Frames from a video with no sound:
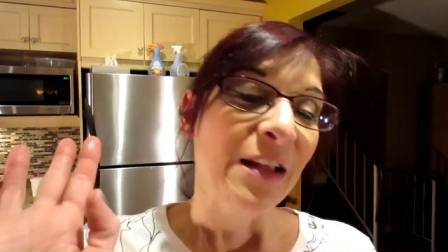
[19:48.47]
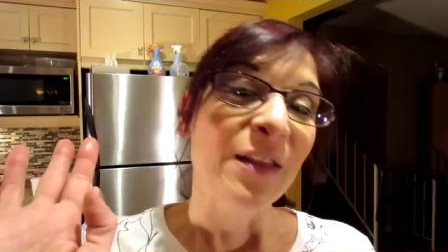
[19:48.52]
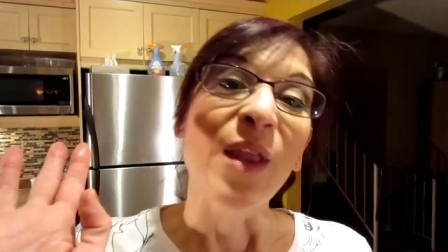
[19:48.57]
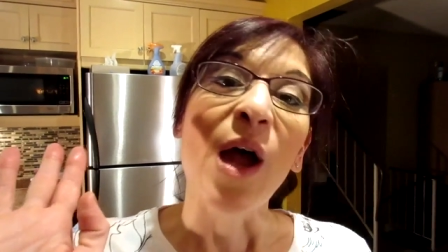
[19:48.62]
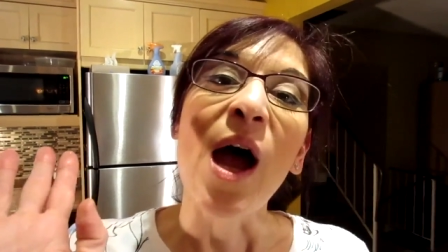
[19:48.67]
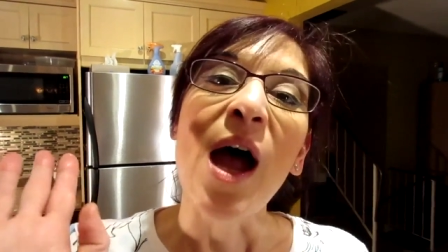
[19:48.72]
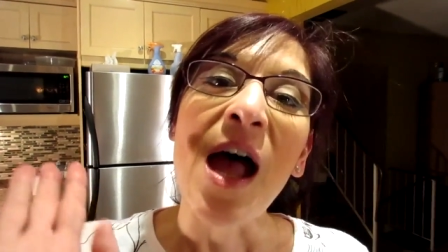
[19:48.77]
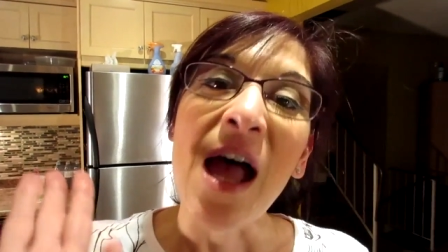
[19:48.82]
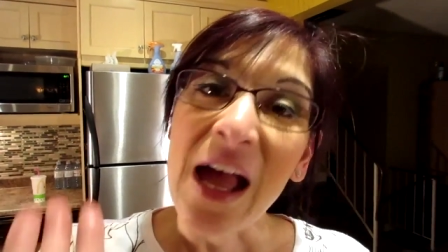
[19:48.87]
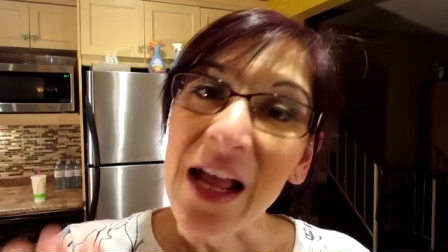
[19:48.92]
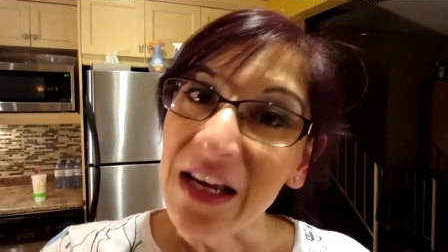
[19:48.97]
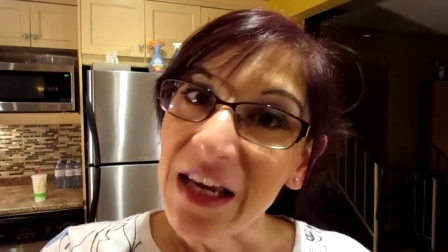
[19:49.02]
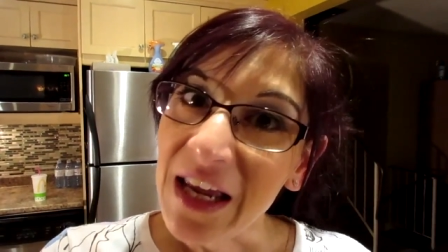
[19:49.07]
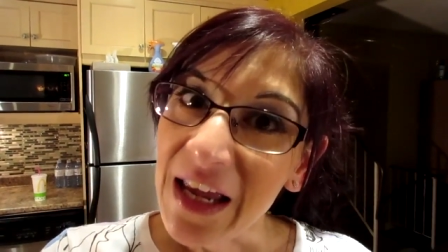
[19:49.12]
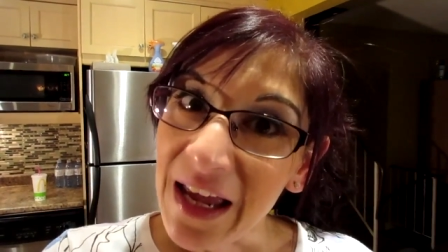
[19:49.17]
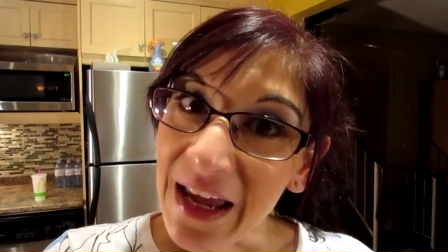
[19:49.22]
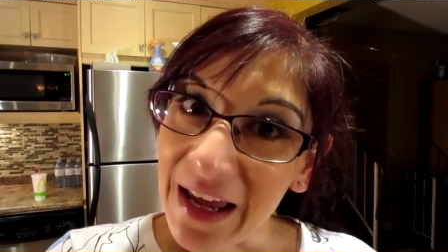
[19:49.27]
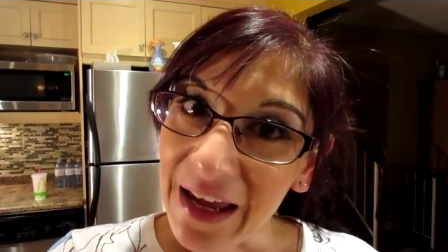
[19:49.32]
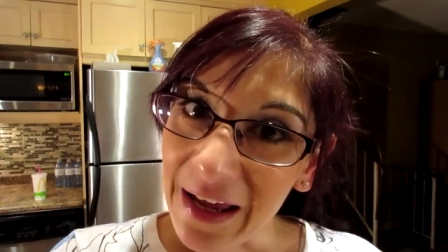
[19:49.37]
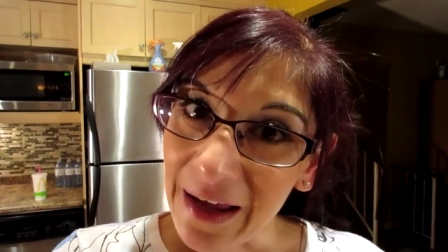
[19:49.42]
the
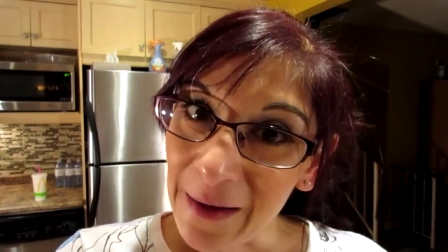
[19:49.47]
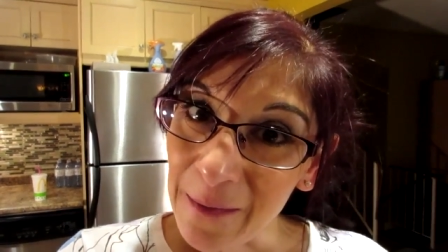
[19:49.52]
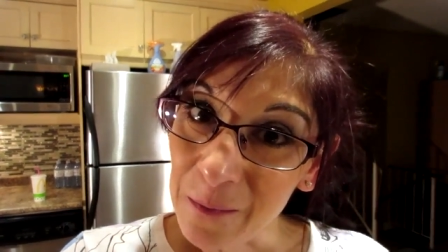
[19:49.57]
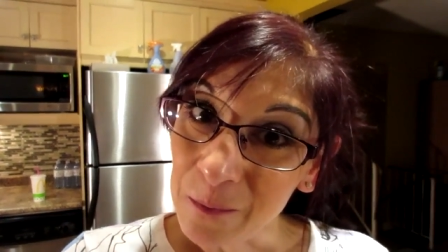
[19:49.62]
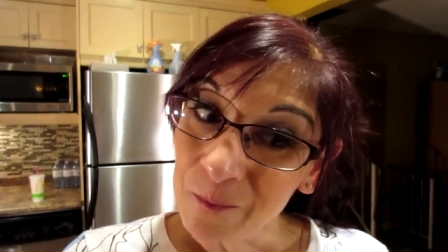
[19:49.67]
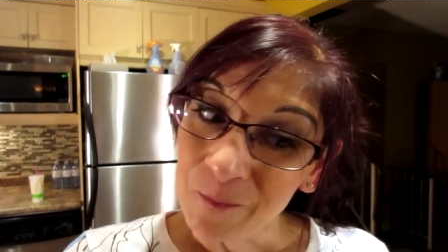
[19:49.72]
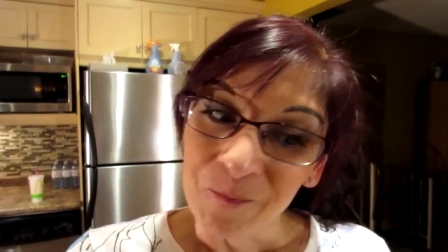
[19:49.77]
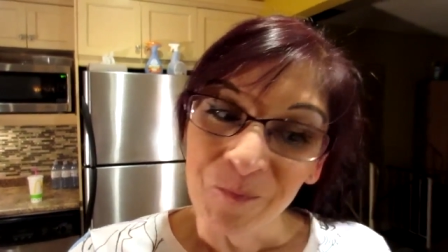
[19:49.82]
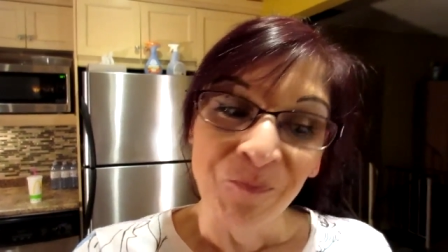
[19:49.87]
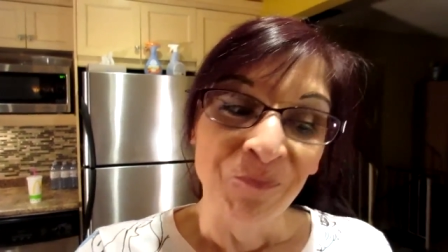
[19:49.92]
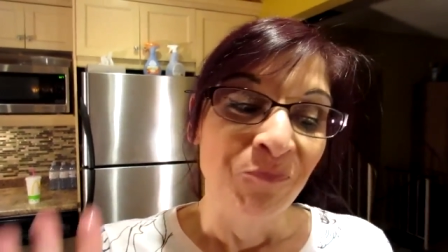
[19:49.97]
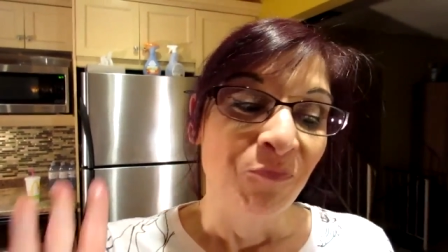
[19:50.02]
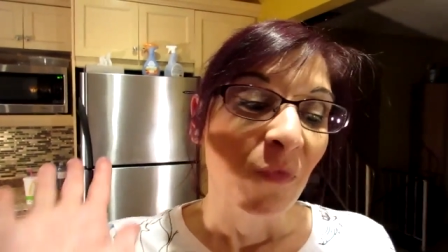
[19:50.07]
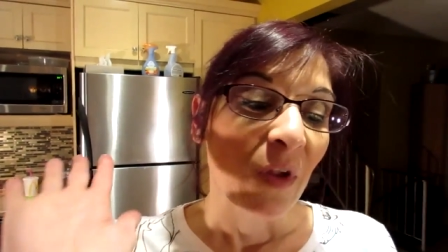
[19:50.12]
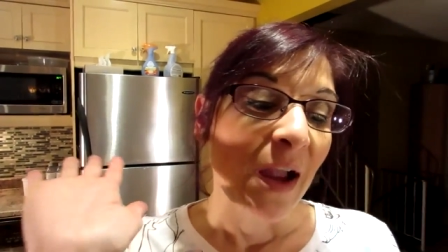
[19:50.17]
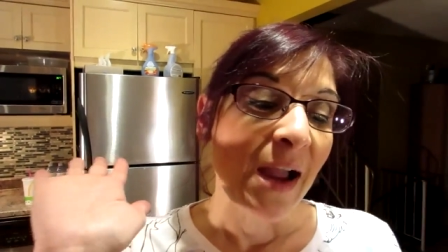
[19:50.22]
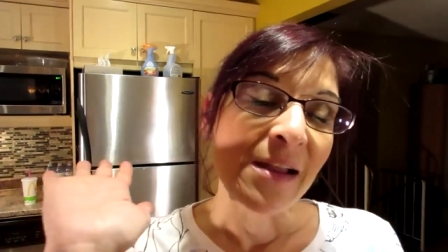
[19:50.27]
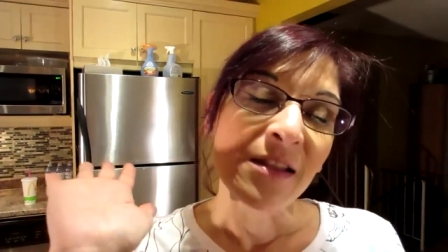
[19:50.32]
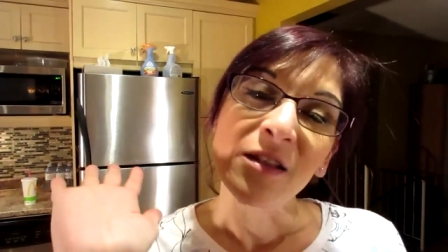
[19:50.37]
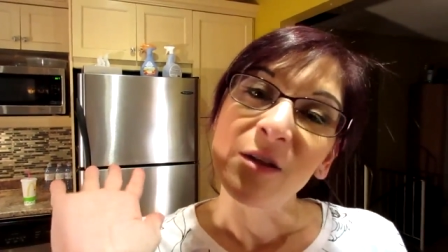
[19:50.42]
honey ham,
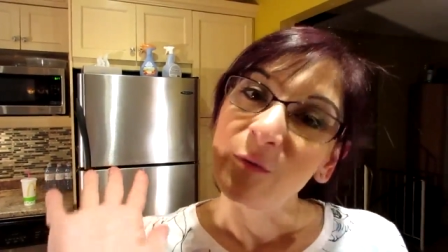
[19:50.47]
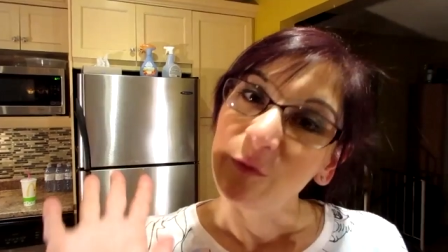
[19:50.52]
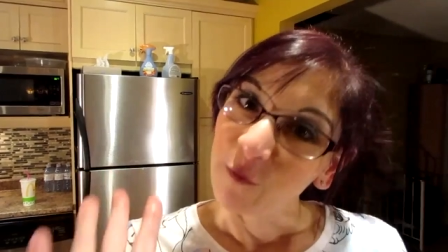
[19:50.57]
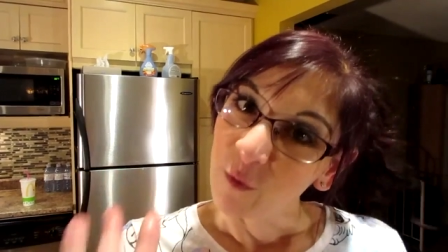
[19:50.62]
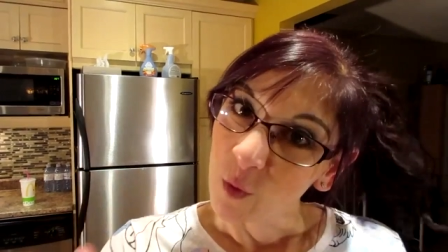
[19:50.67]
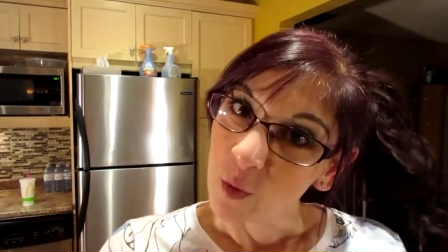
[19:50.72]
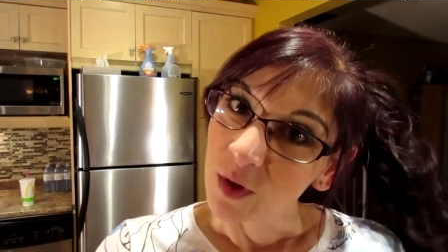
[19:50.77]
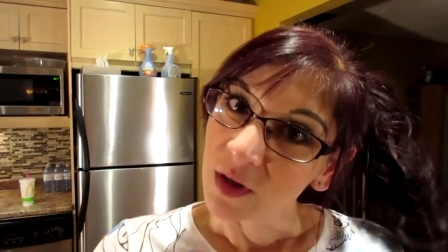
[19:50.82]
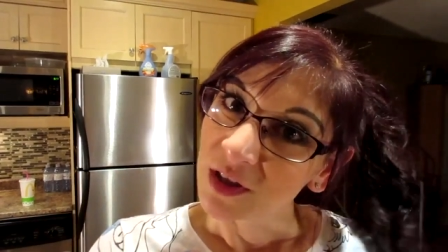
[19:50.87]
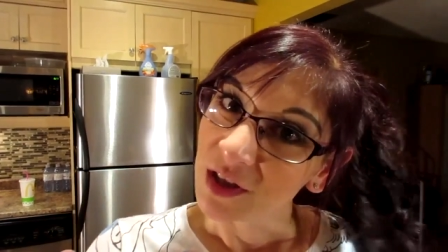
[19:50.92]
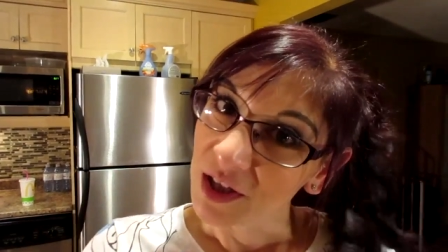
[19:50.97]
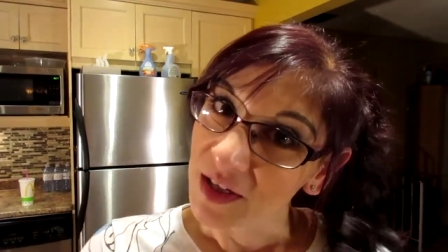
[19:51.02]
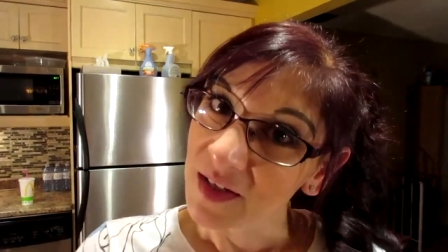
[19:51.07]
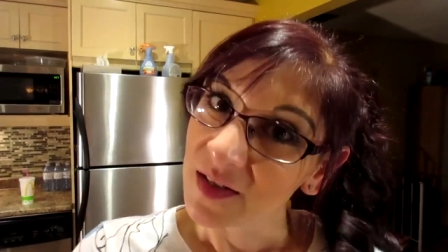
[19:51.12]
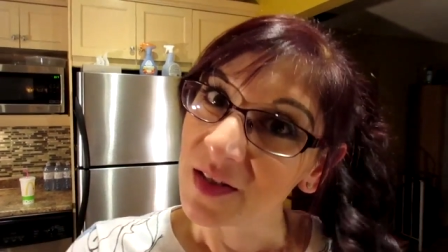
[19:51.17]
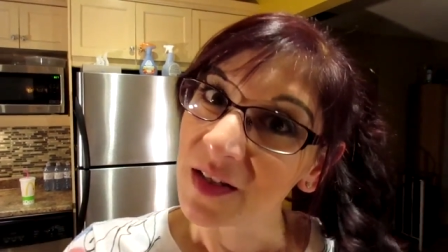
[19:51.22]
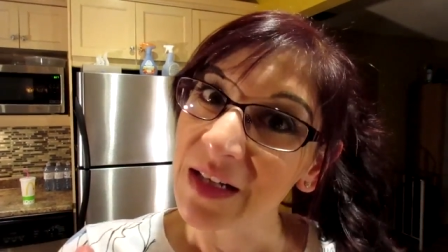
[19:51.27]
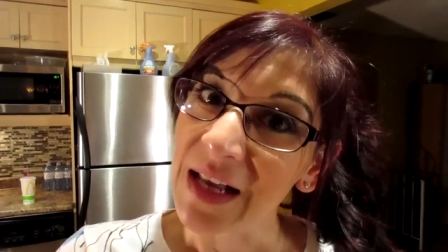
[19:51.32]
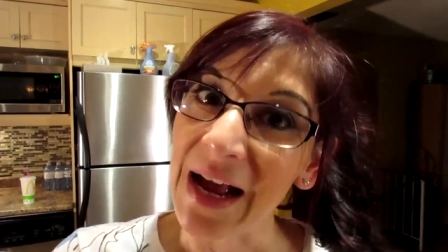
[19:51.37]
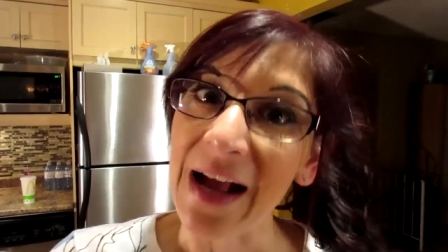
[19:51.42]
and the four
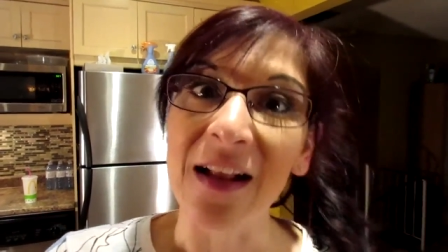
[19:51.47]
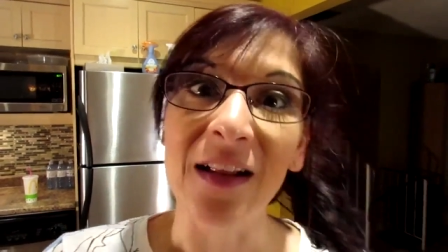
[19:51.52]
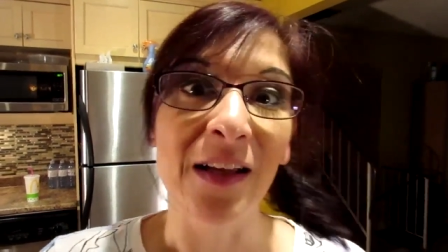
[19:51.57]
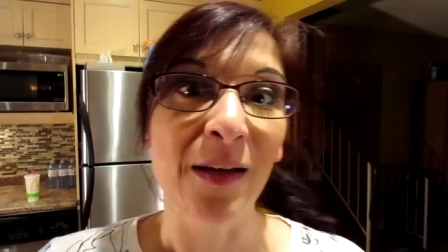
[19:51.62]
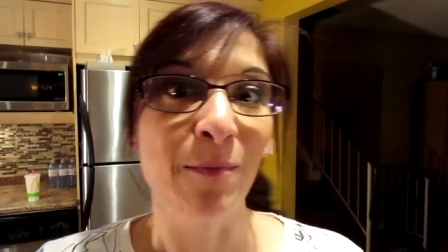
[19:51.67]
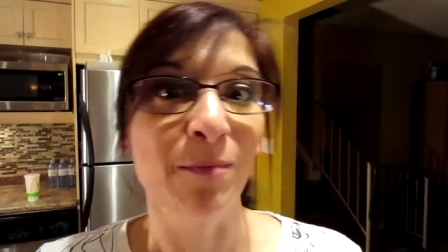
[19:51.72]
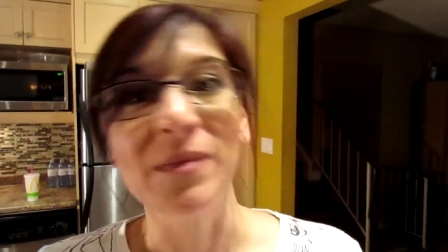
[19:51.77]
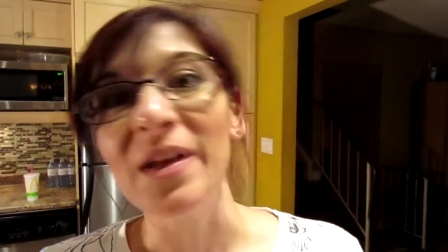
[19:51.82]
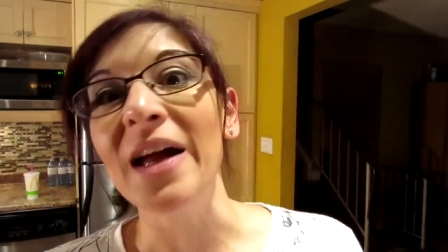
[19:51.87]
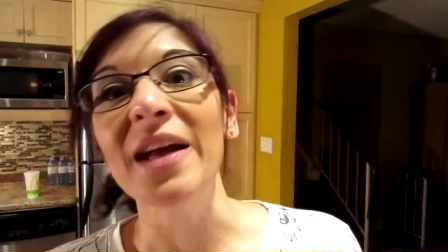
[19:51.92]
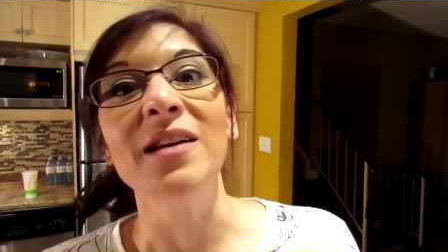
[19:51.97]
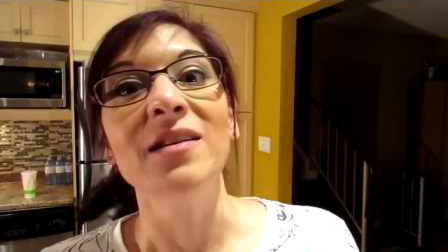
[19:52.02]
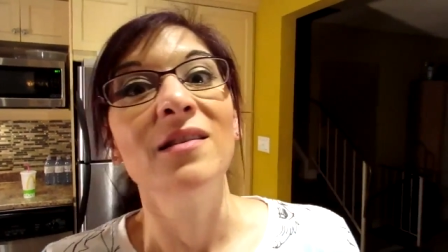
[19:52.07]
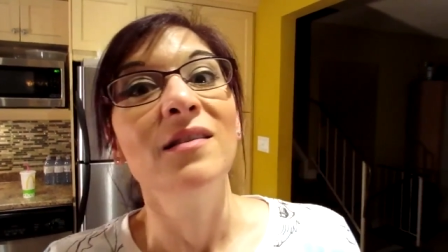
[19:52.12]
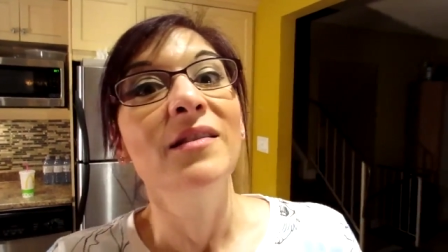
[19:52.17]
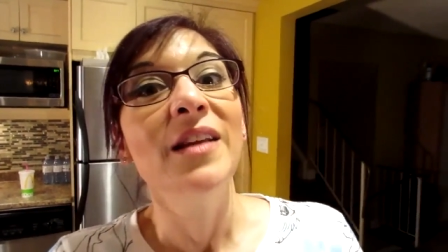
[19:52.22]
cheese Italian blend.